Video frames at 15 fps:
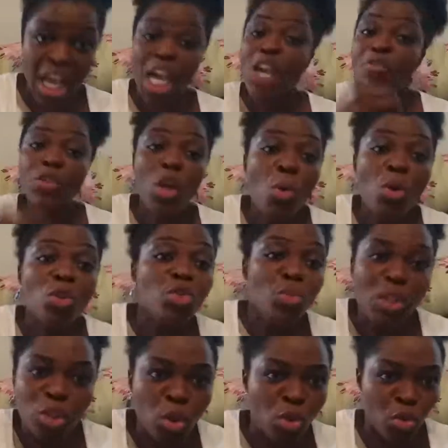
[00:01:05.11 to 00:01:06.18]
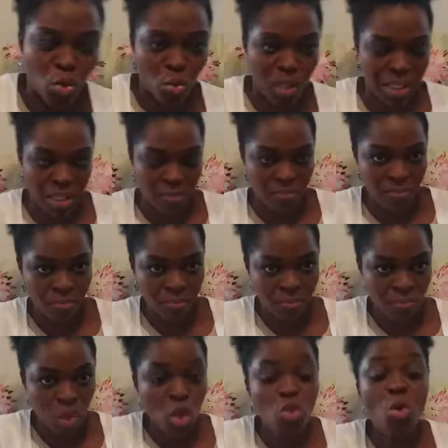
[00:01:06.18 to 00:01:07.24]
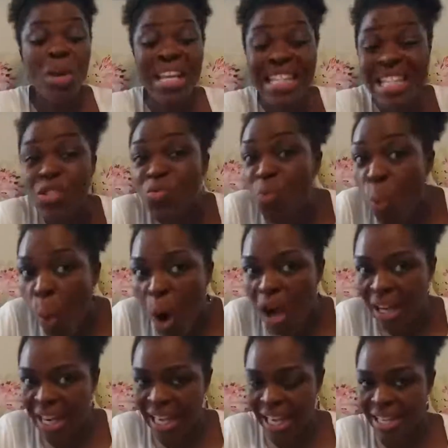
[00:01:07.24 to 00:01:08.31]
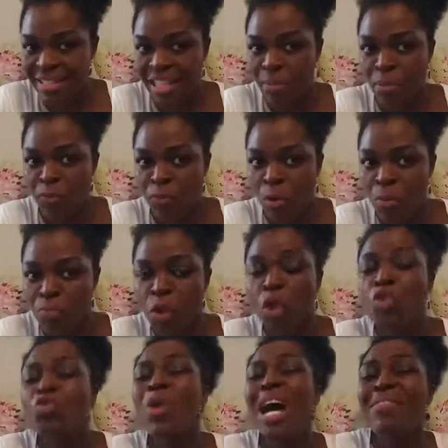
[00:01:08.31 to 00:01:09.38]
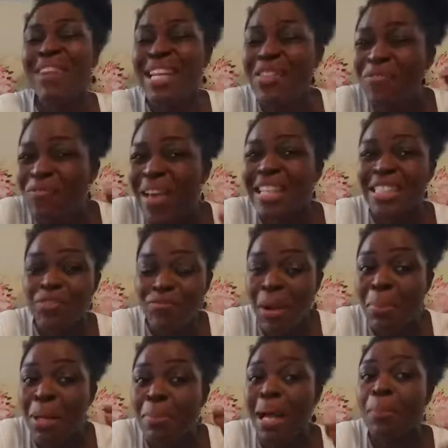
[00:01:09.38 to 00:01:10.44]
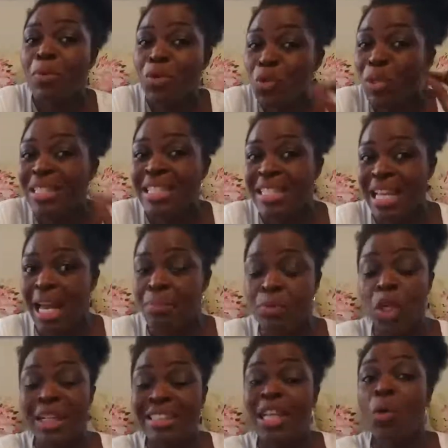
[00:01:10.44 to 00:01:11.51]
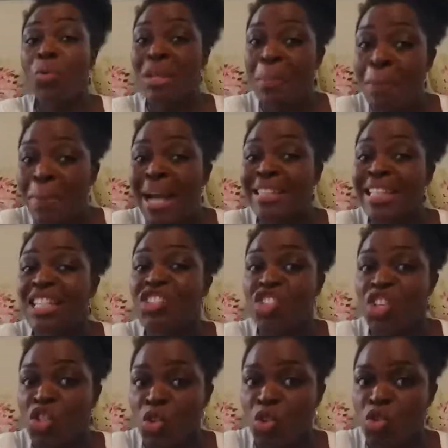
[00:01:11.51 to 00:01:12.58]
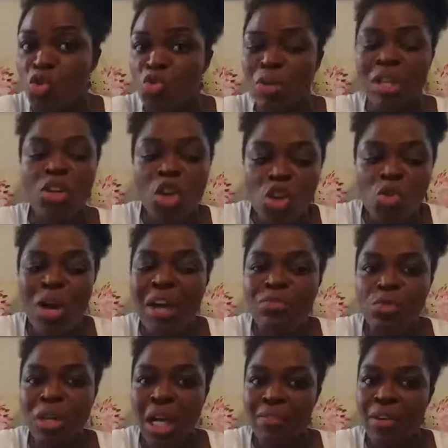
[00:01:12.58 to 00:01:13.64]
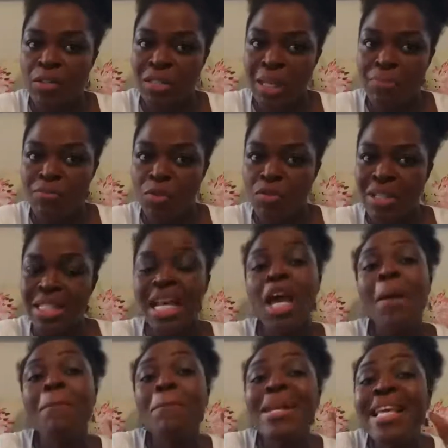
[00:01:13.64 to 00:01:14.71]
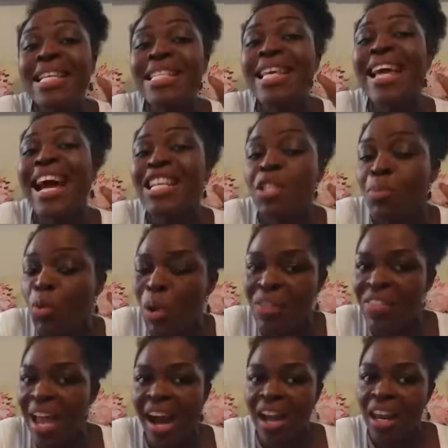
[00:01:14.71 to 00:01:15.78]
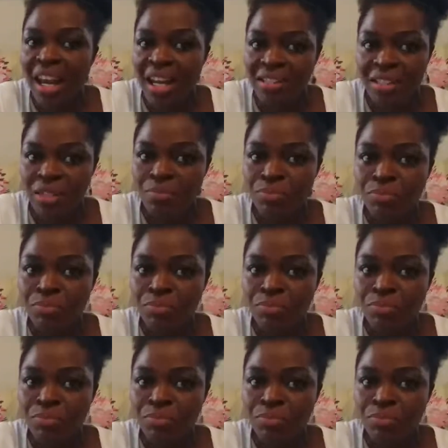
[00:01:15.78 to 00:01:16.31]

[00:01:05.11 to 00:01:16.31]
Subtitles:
If you don't want to do it, don't do it. So it is work, like I said before. To have an effective family Bible study time that will impact and change your children, you have to carve out time for it. Please, it has to be when they're alert.